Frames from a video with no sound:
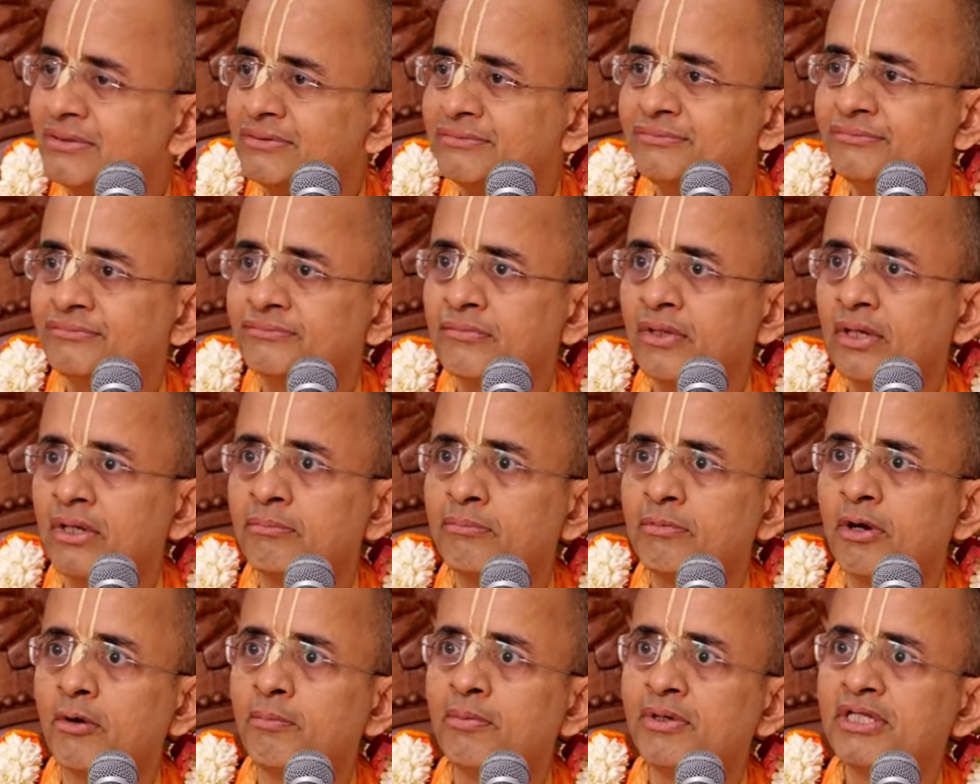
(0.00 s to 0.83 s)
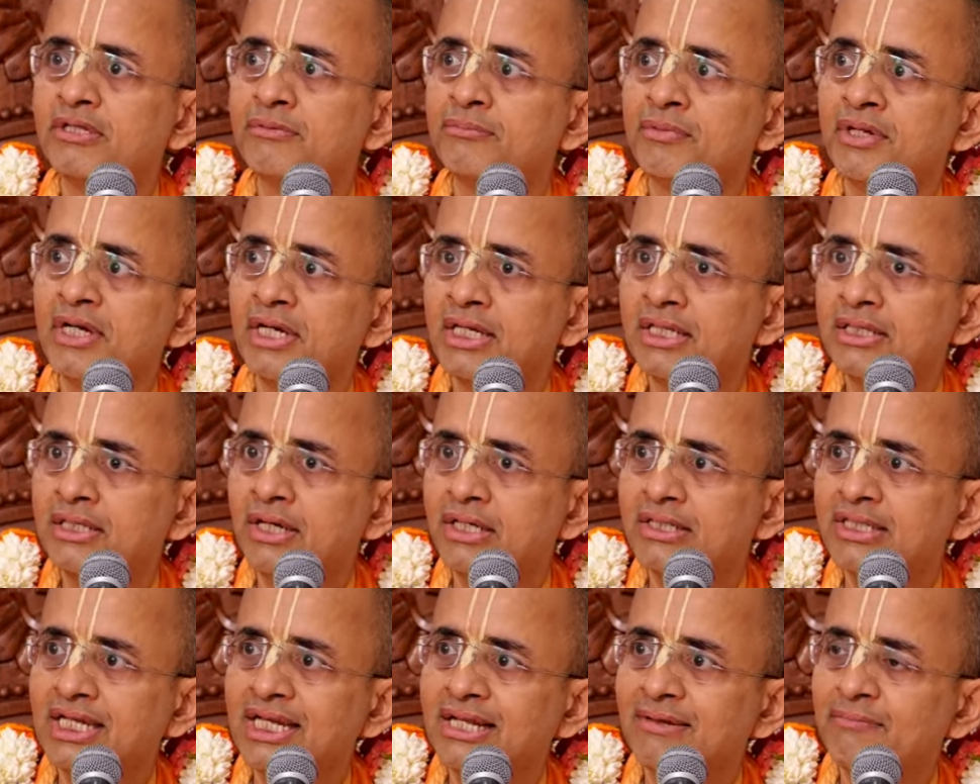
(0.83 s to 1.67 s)
Um, Prabhupada immediately
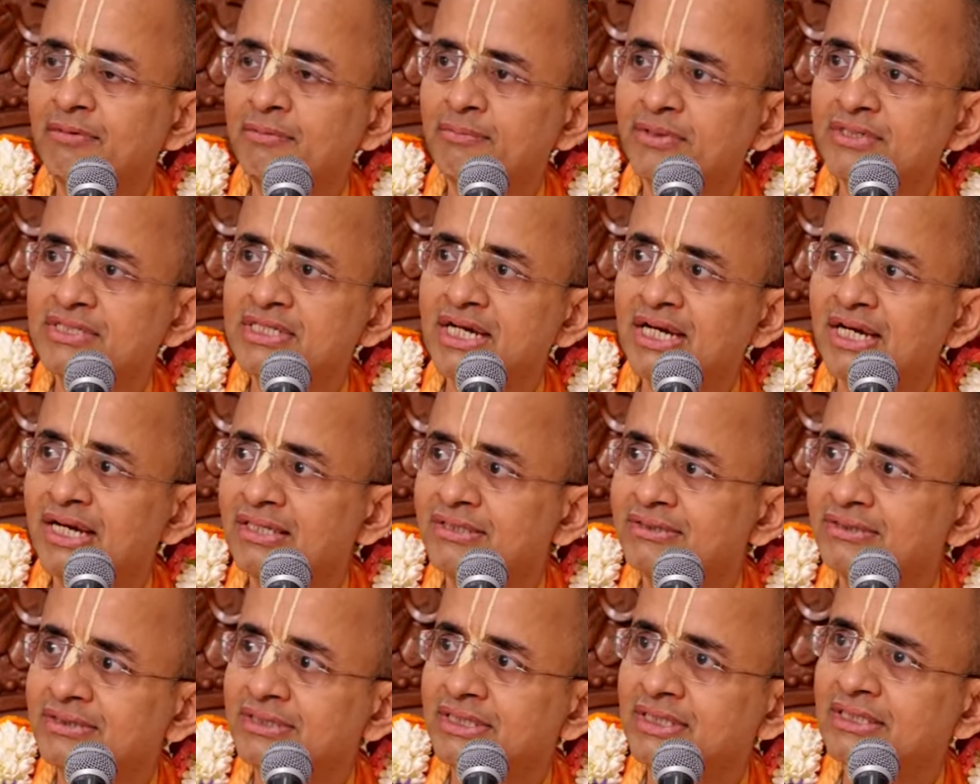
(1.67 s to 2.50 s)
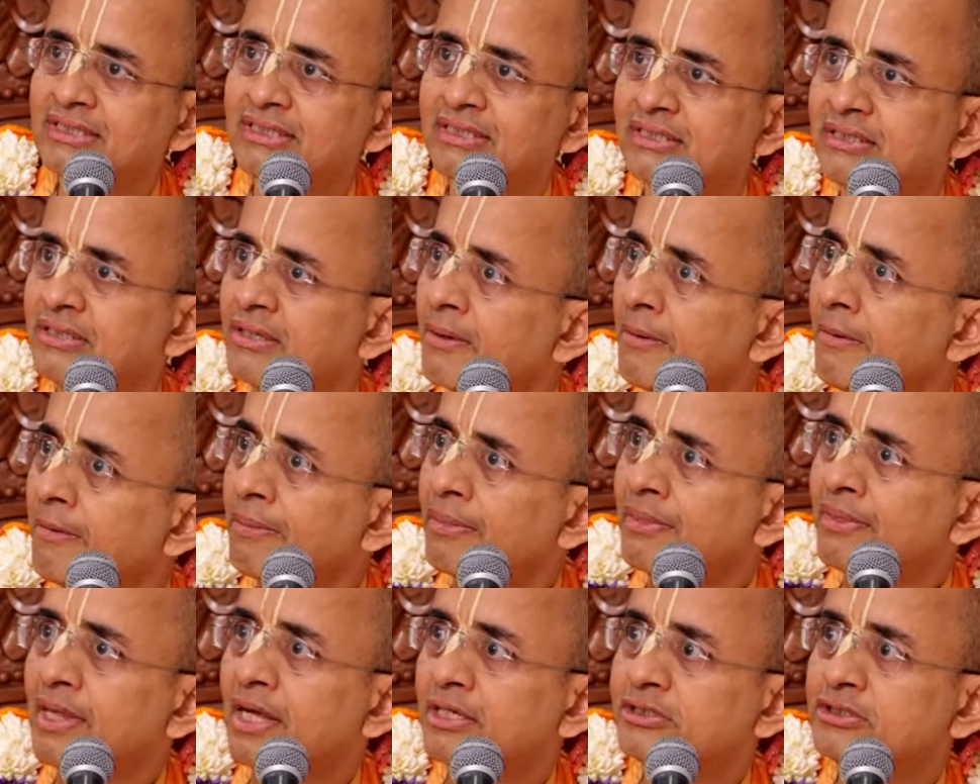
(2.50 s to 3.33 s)
called the temple president and said,
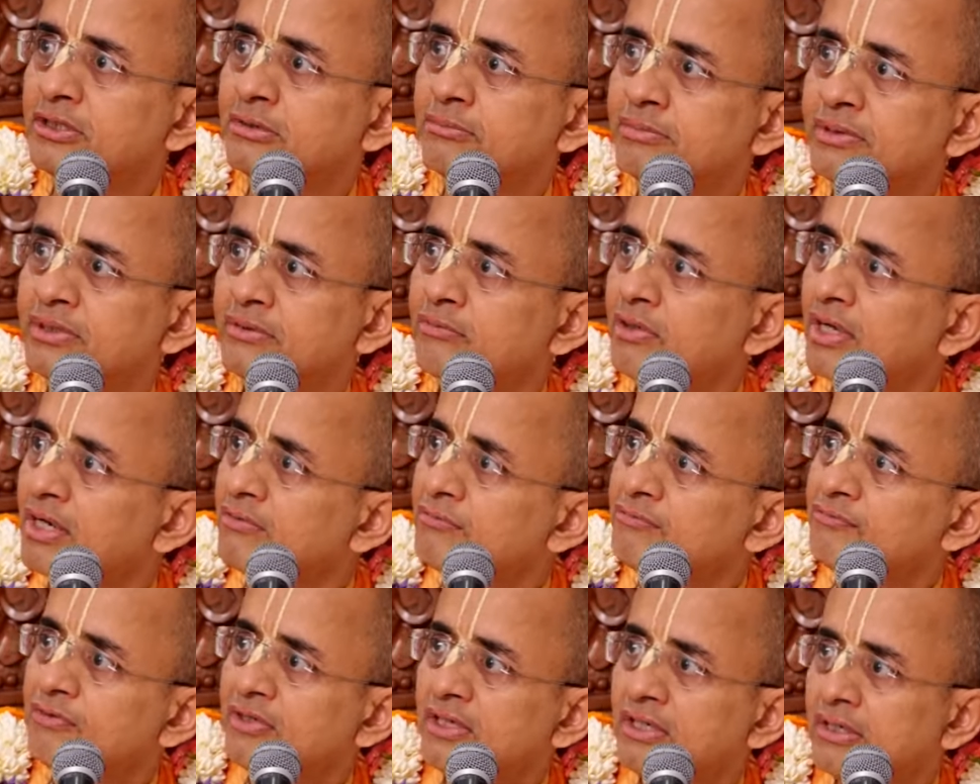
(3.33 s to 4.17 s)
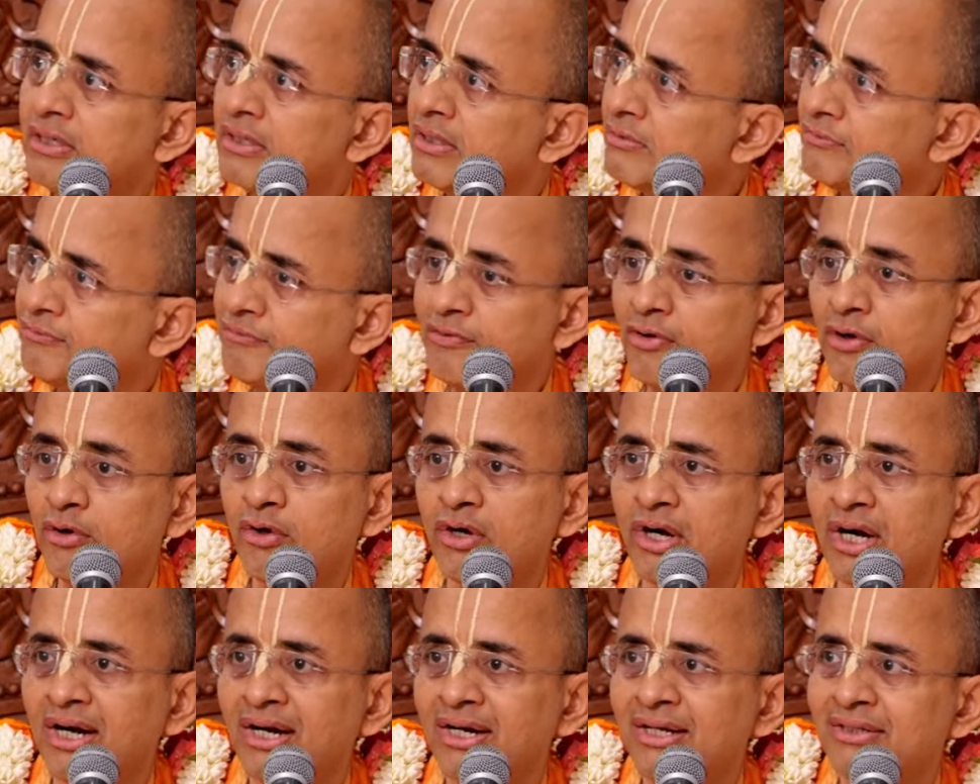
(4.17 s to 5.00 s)
There should be one full
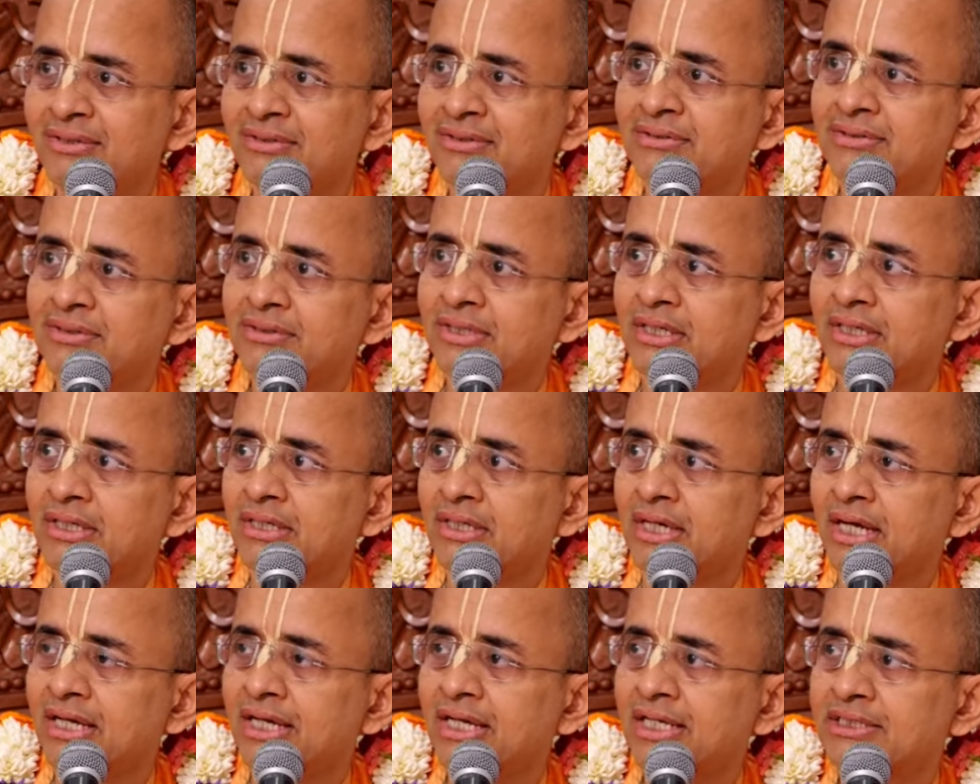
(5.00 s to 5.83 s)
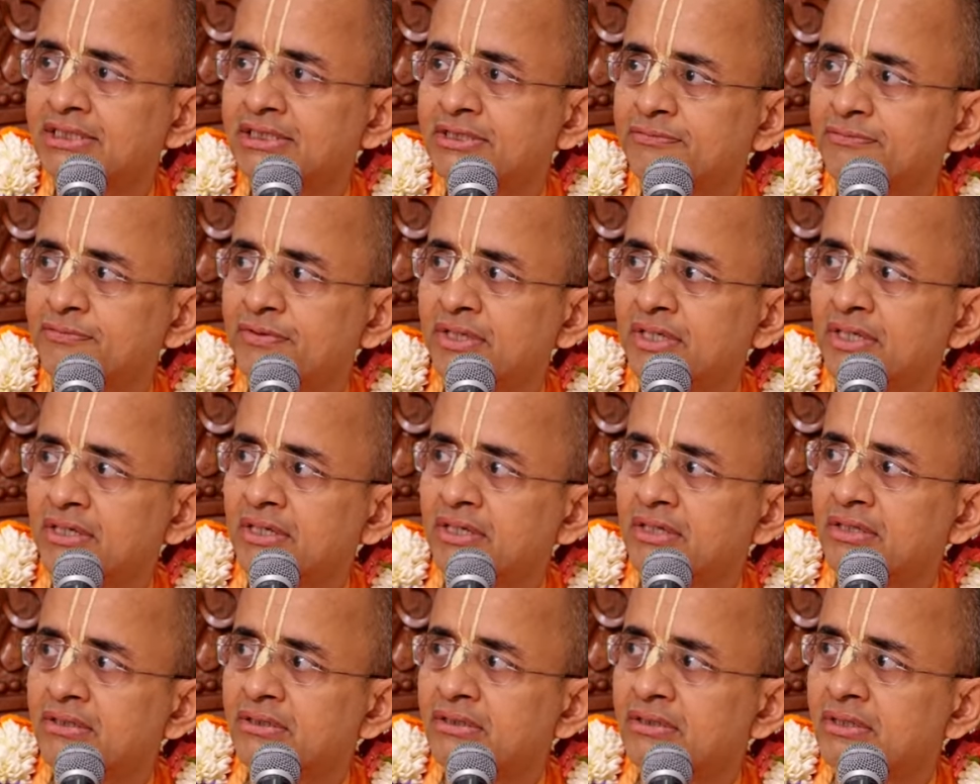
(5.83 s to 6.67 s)
floor uh, arranged
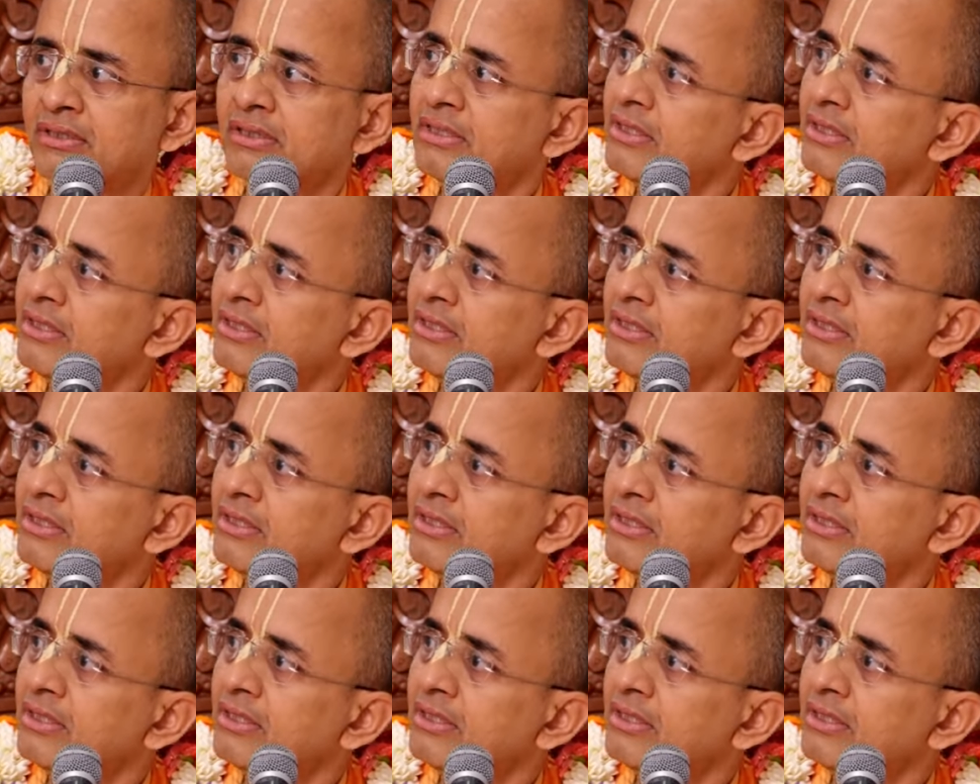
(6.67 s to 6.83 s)
for